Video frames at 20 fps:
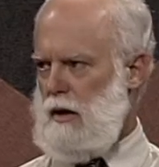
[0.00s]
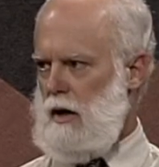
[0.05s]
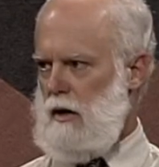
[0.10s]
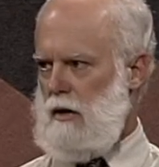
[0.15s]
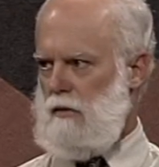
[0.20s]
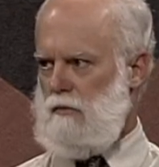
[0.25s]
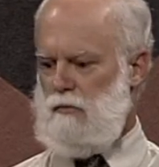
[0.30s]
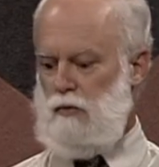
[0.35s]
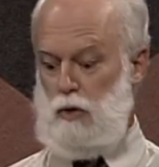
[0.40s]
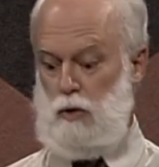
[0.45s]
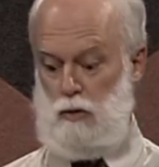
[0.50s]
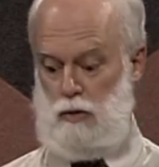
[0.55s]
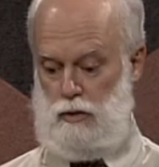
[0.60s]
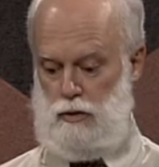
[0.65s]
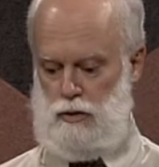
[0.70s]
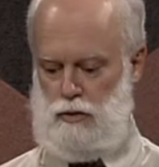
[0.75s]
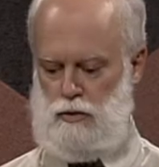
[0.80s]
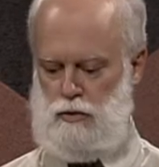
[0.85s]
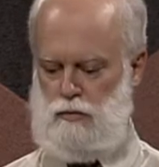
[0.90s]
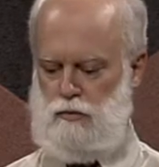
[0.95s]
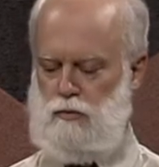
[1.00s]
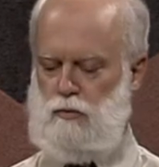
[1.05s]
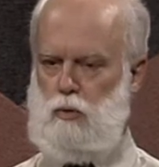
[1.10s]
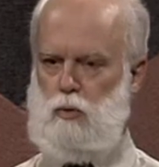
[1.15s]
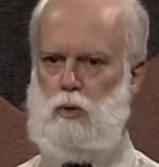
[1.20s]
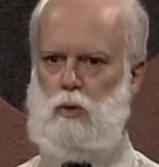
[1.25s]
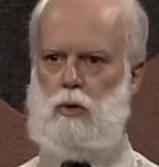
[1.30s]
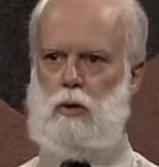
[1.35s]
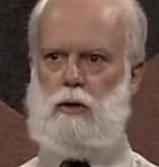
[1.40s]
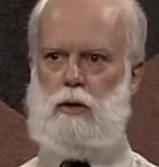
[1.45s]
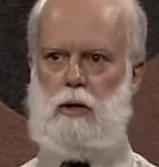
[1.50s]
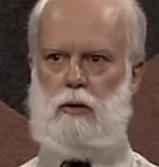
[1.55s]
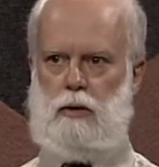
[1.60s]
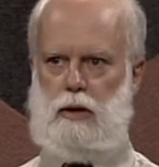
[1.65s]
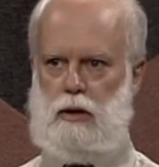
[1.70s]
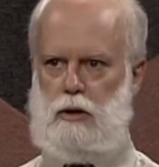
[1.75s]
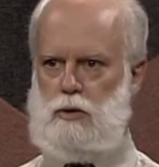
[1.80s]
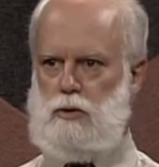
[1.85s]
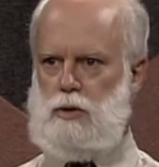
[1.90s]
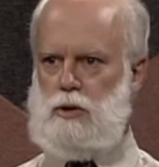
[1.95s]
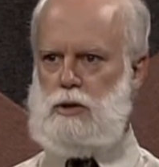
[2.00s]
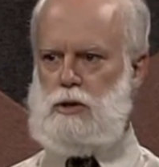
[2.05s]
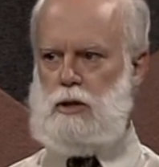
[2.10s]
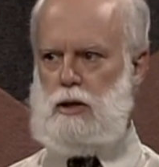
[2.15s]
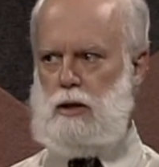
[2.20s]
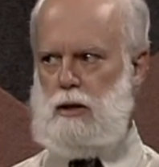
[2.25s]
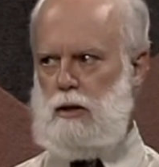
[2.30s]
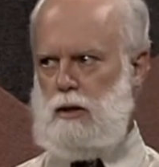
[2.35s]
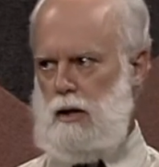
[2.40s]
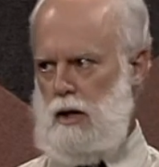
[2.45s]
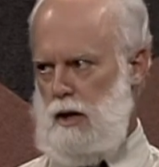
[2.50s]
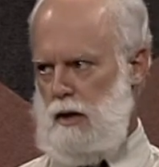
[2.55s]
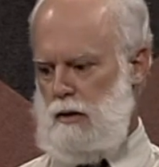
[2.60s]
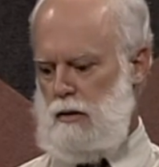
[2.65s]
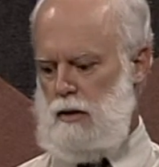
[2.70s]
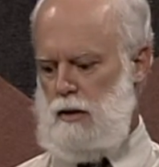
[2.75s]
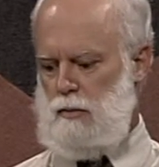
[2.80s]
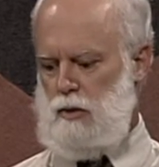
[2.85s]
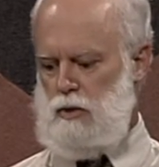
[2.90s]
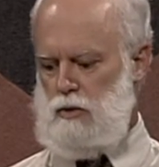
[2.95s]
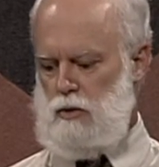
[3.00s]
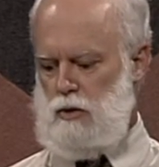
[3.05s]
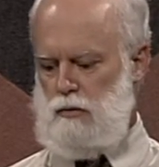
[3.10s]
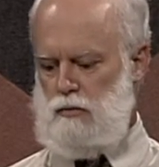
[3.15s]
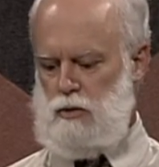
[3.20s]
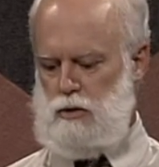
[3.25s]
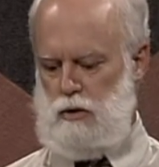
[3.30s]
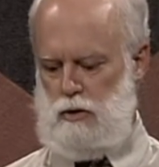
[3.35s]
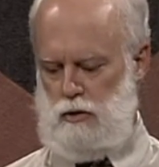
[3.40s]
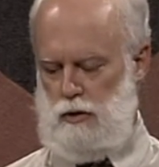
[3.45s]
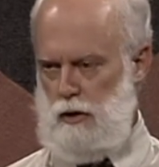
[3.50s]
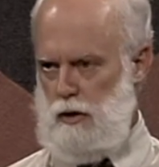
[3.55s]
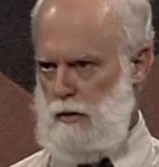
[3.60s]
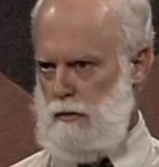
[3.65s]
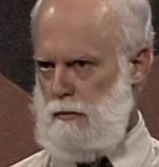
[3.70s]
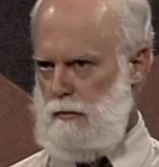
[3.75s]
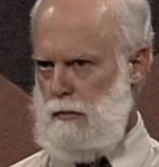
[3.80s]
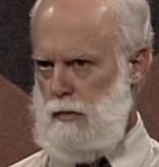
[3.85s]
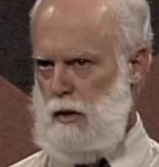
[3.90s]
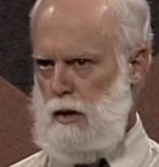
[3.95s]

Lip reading: our viewers for their interest in academic service learning.